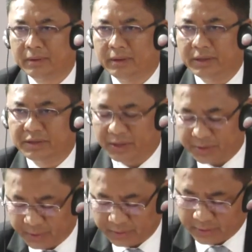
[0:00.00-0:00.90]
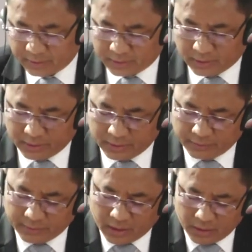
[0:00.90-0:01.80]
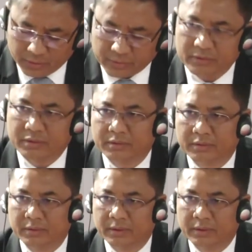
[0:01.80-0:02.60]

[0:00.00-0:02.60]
It is expected that the leader of the House